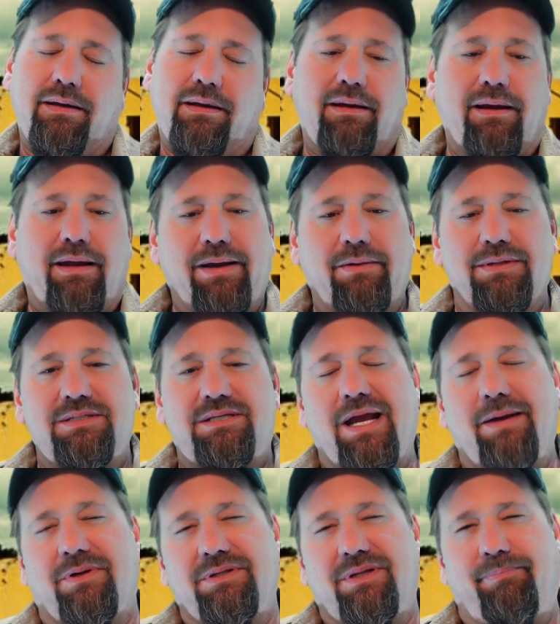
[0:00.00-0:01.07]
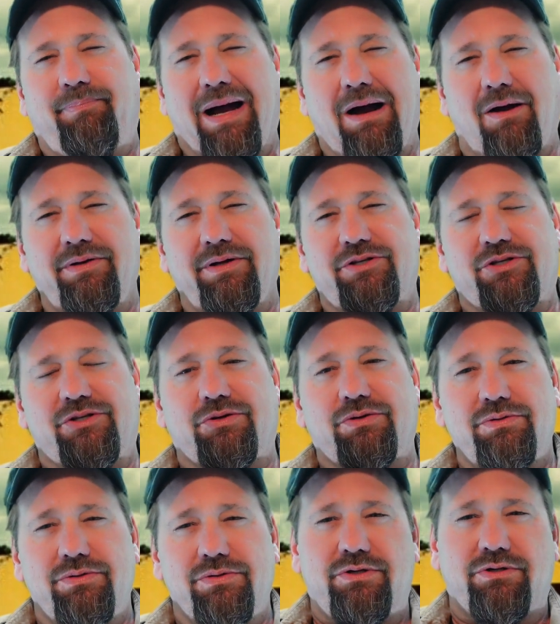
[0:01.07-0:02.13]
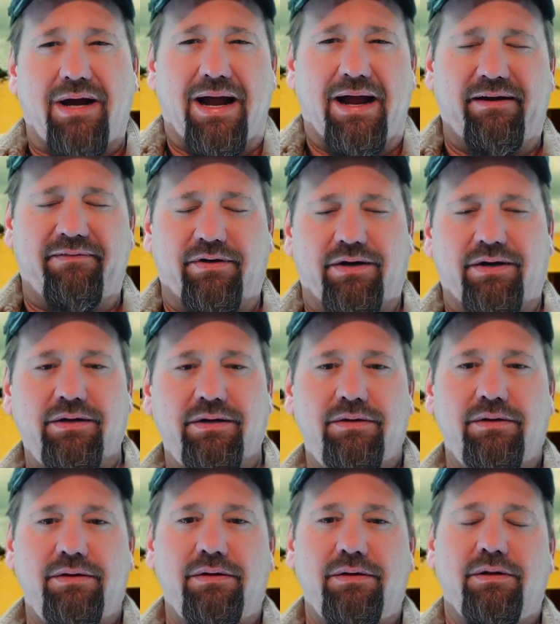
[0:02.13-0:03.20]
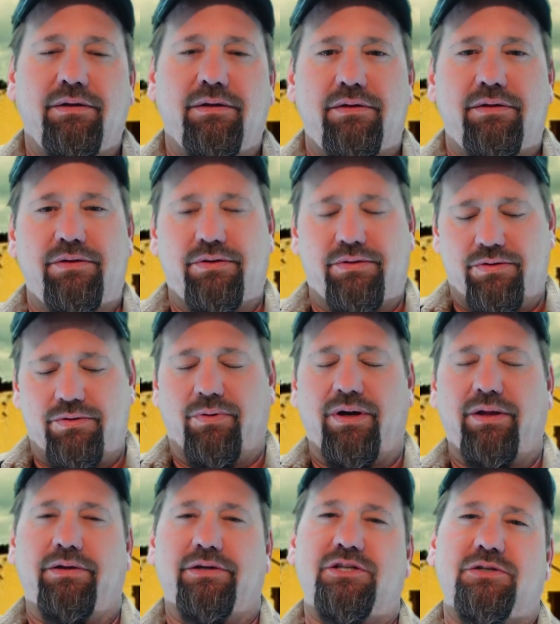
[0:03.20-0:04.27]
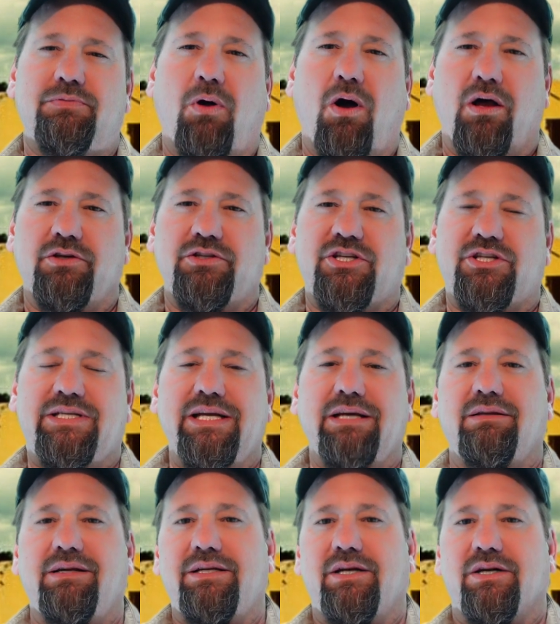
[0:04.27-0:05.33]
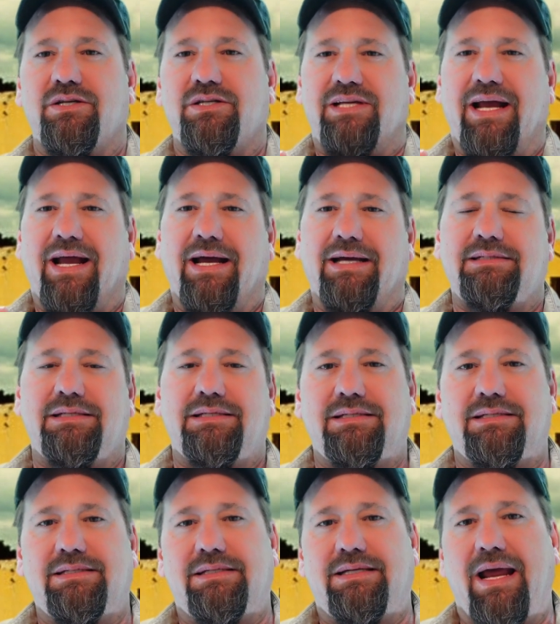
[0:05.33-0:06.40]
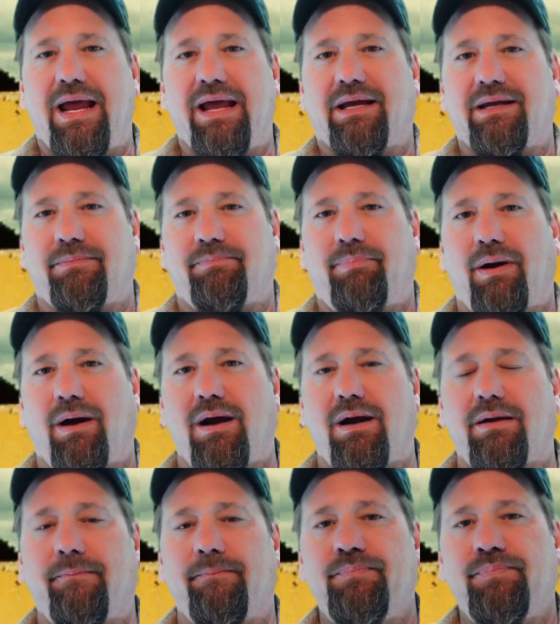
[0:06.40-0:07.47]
he was able to pound a screwdriver through one of the small cylinders they had taken apart.